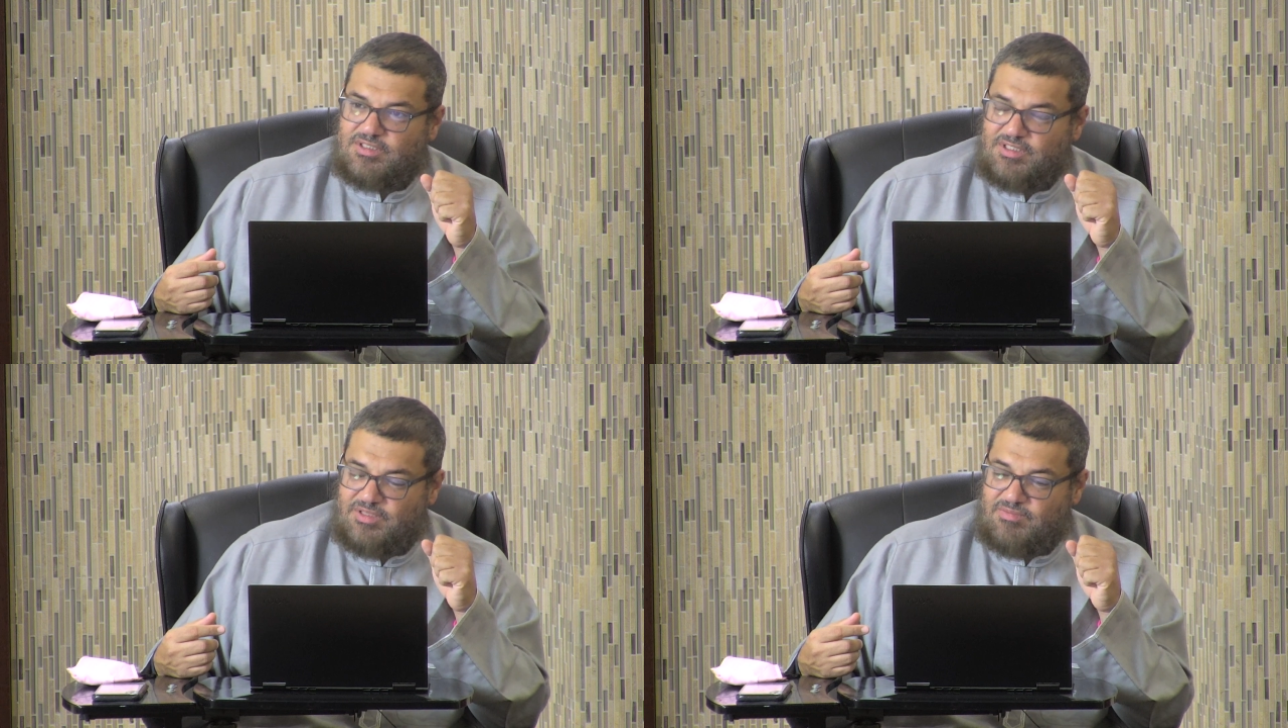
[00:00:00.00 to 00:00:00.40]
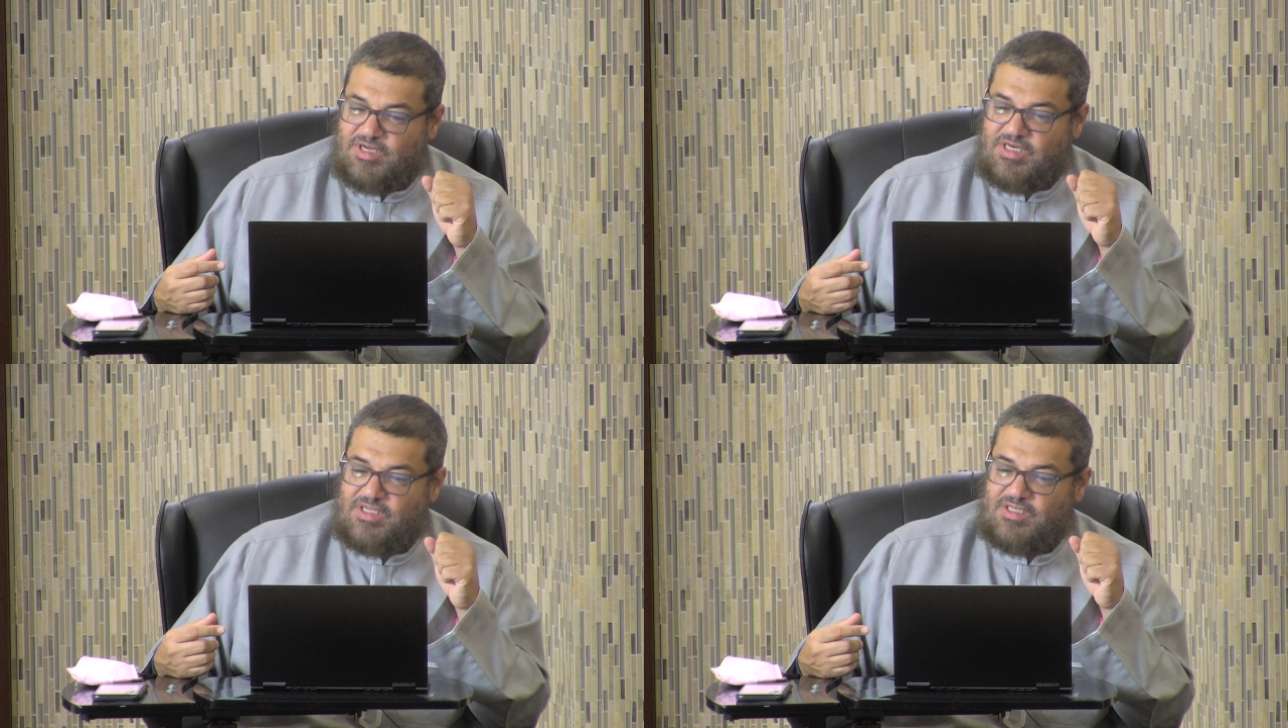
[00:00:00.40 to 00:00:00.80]
the
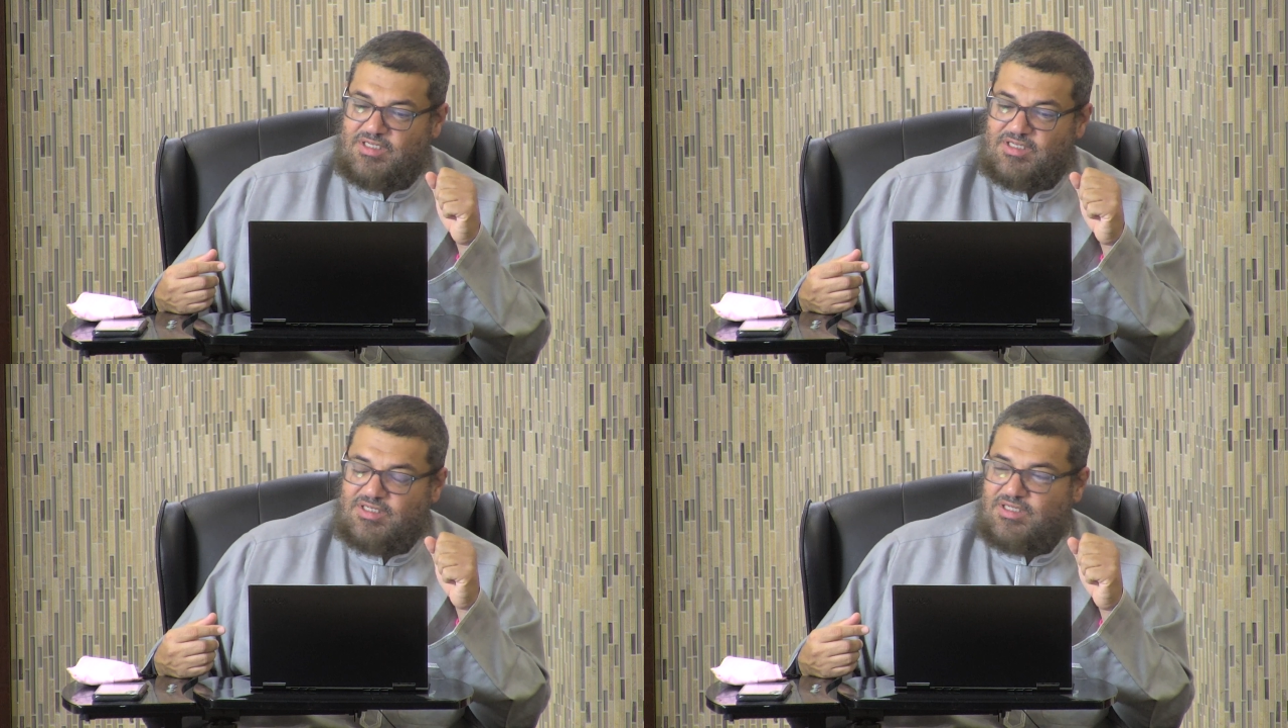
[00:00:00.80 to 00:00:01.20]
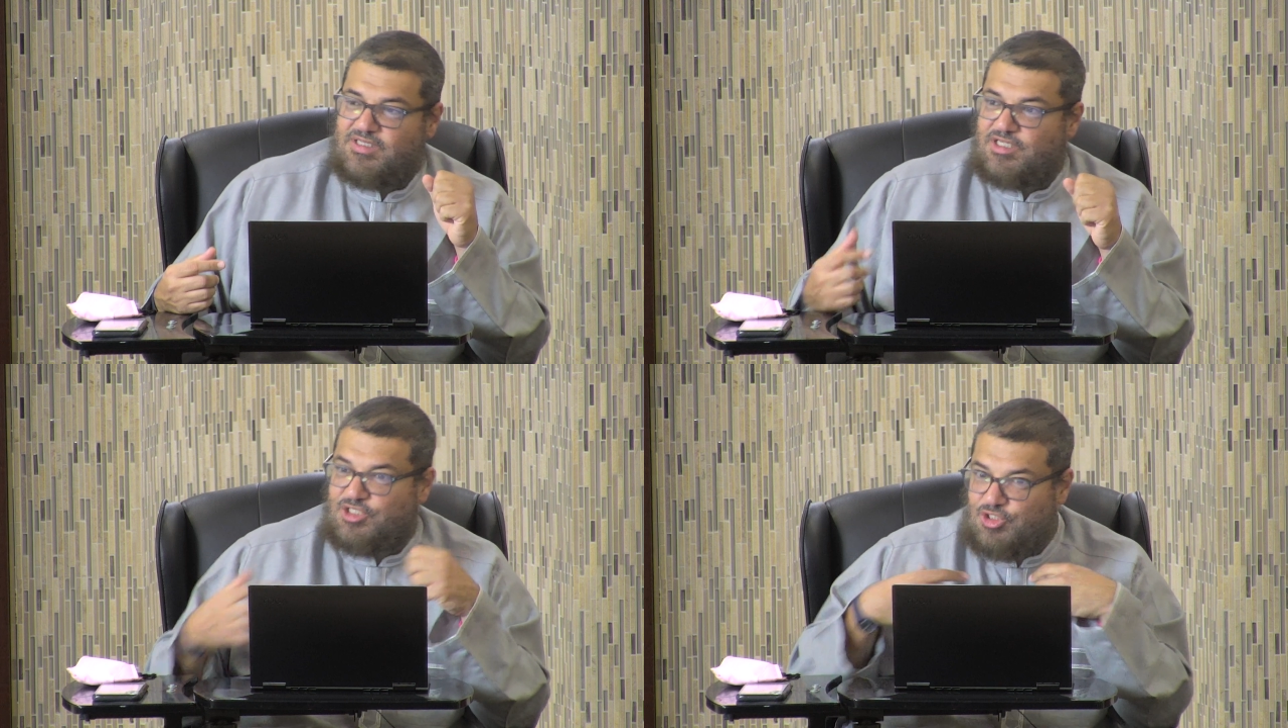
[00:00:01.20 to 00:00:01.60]
money
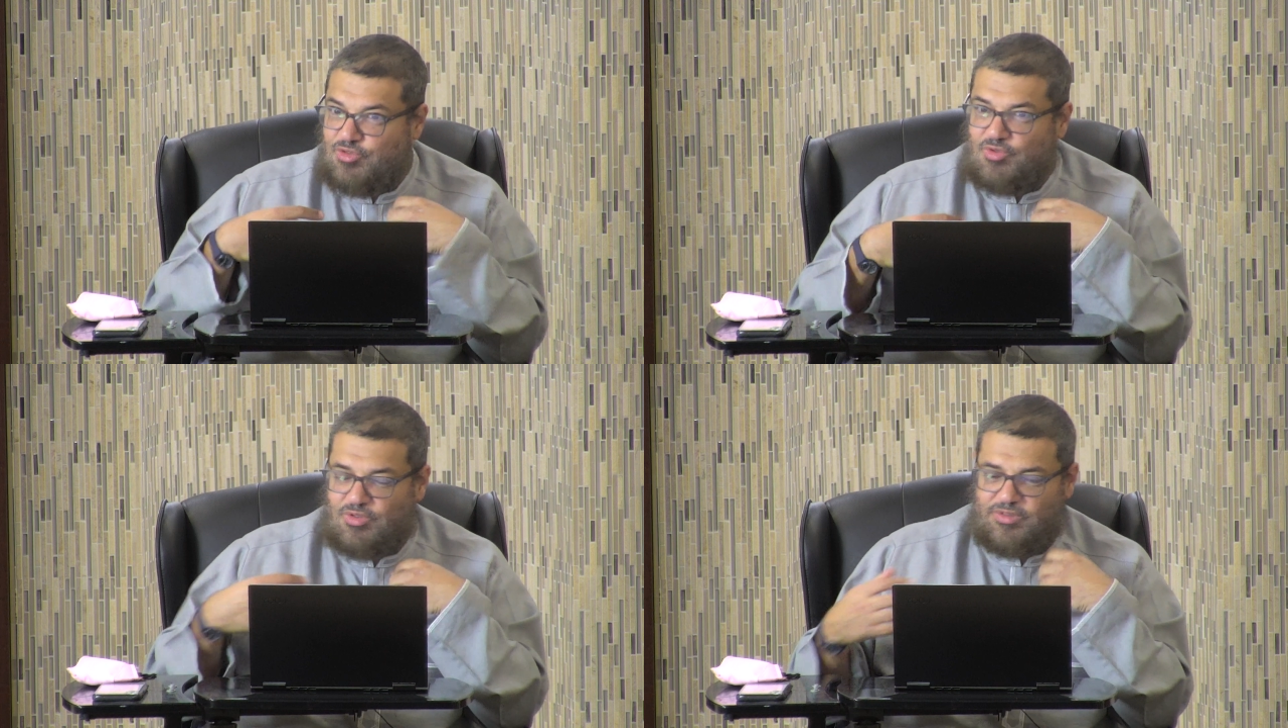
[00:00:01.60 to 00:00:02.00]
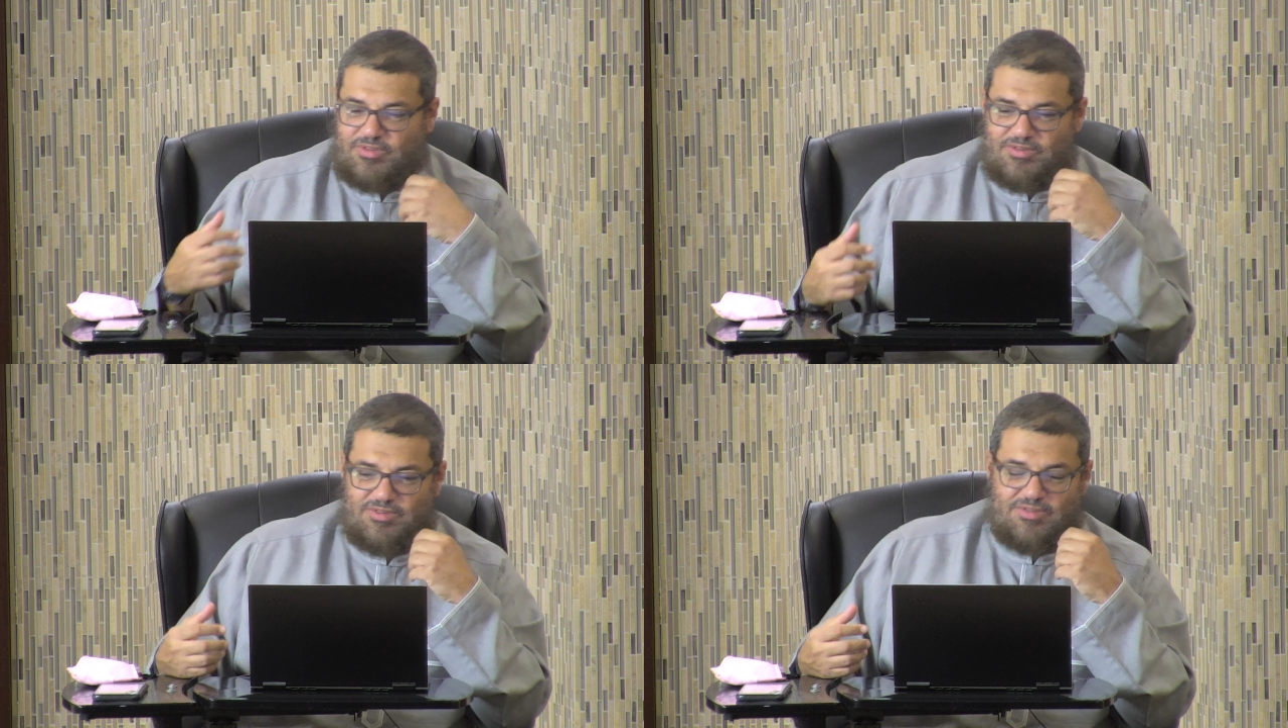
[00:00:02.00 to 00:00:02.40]
that you own.
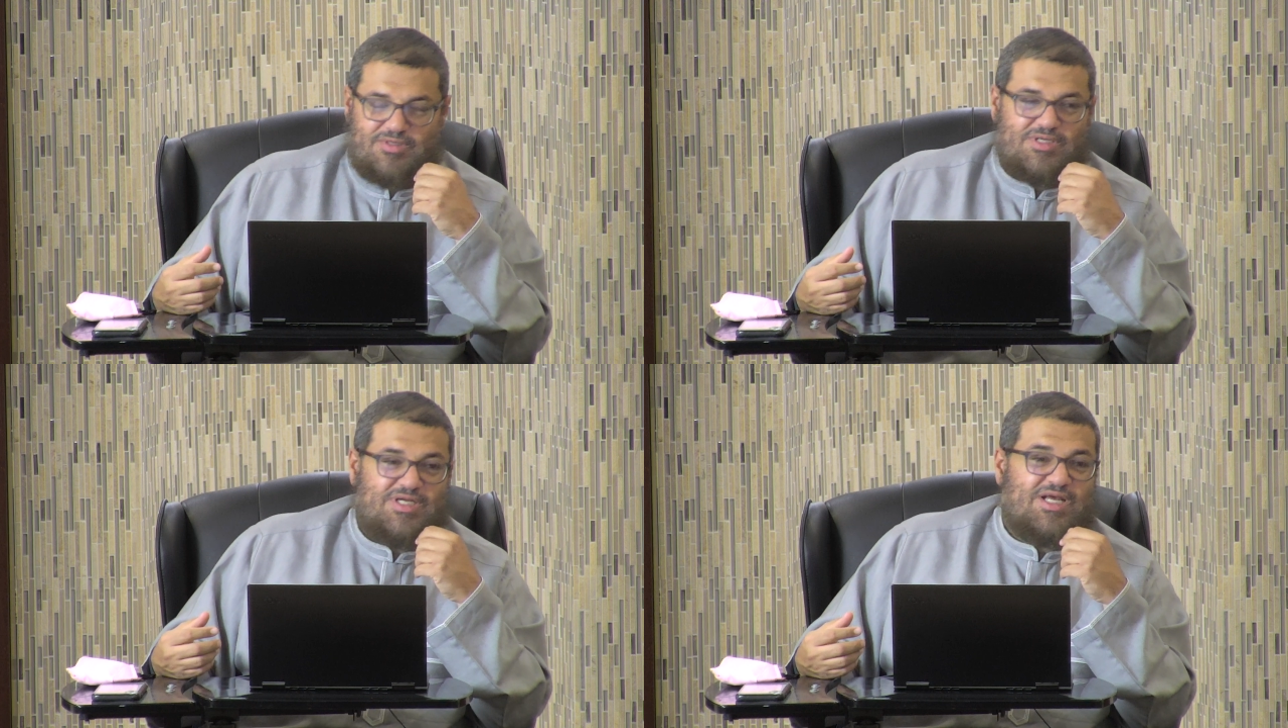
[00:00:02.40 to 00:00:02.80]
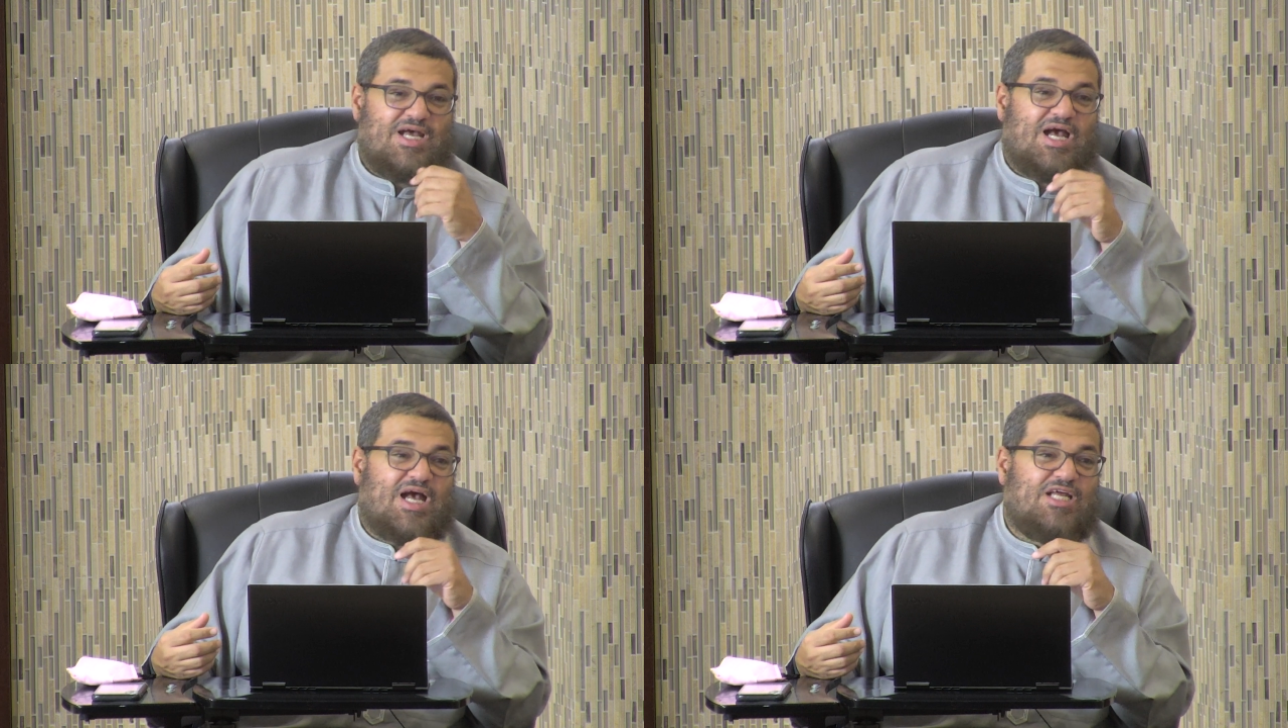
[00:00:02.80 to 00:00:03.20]

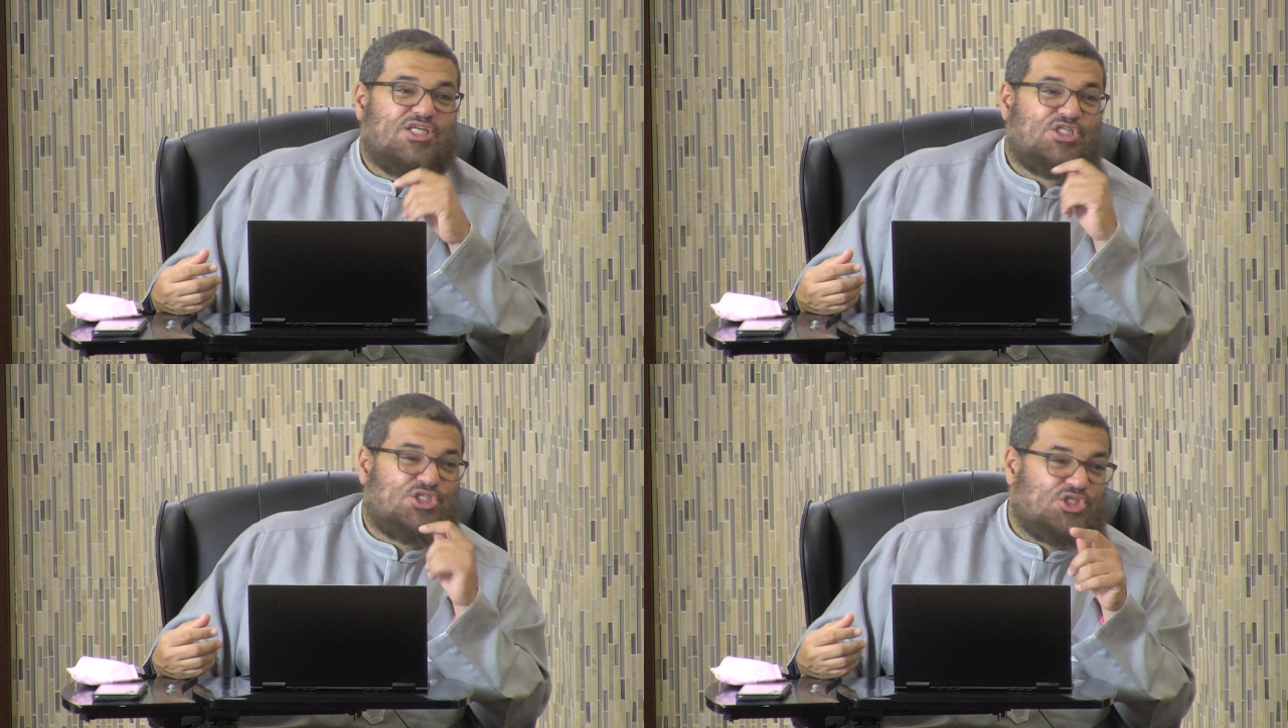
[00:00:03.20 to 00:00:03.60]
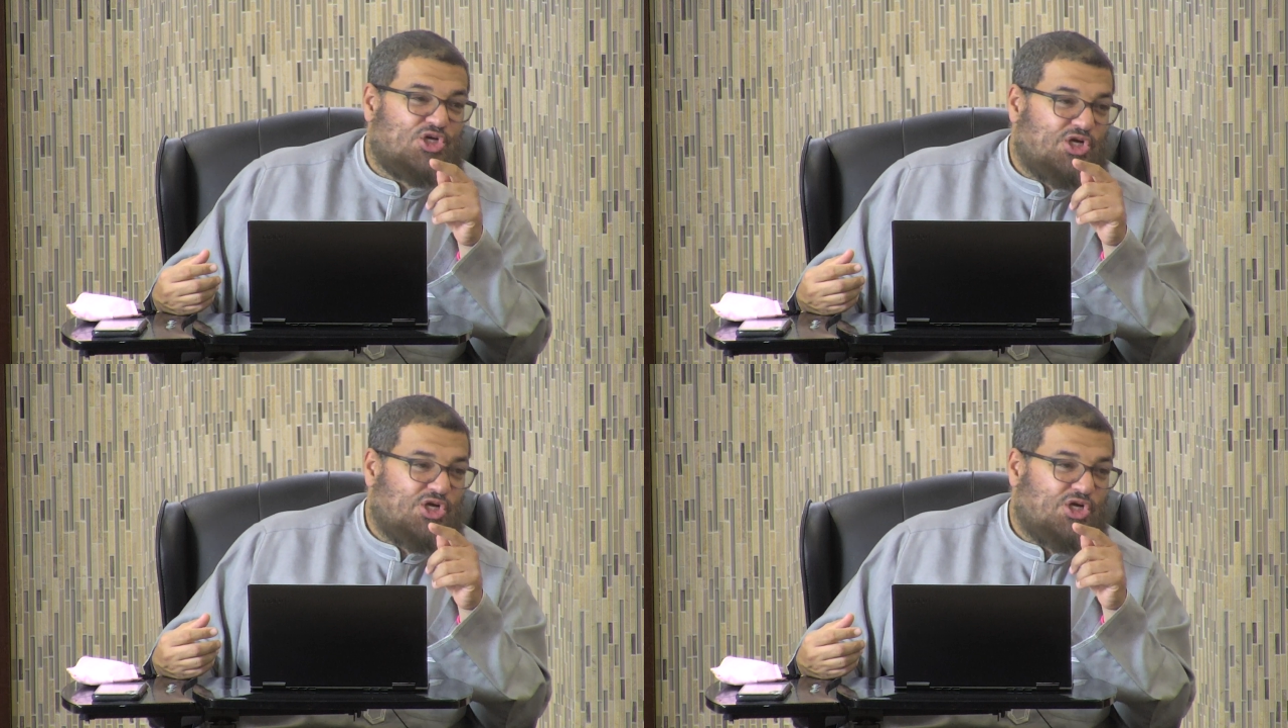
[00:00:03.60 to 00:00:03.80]
And Al-Shuh